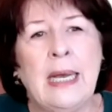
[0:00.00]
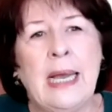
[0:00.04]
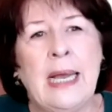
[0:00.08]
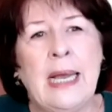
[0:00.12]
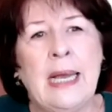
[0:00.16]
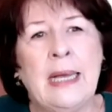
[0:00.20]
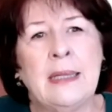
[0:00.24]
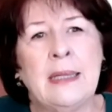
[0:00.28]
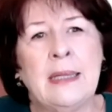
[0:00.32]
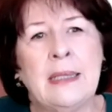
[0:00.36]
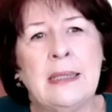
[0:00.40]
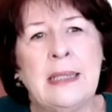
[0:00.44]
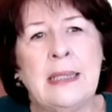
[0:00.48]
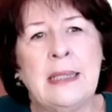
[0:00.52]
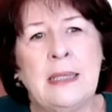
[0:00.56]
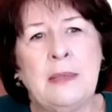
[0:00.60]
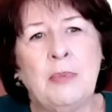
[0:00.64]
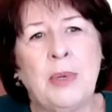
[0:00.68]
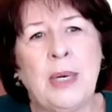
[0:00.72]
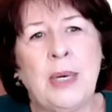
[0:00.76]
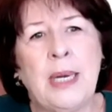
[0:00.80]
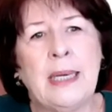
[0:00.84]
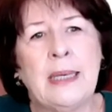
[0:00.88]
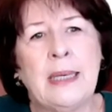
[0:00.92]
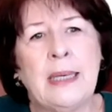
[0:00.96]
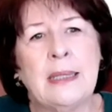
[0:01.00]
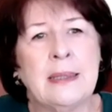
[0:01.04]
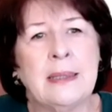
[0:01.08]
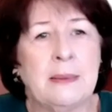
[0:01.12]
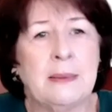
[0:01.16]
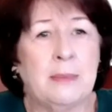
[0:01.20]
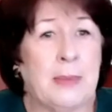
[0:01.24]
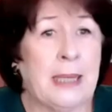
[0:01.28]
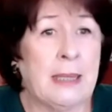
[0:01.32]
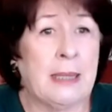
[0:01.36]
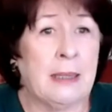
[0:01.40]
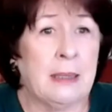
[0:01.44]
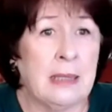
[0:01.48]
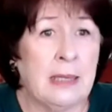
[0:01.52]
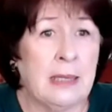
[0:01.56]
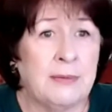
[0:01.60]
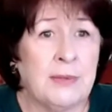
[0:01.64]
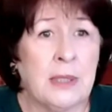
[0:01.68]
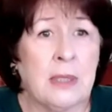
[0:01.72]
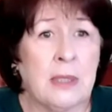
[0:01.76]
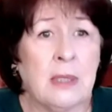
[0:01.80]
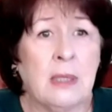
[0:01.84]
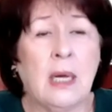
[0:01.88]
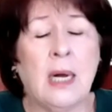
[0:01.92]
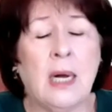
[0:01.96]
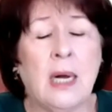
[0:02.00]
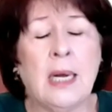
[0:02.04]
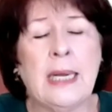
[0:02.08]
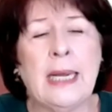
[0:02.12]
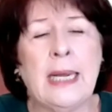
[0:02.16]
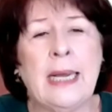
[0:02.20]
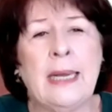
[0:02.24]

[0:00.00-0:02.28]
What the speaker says: And the tea break is about 11 o'clock.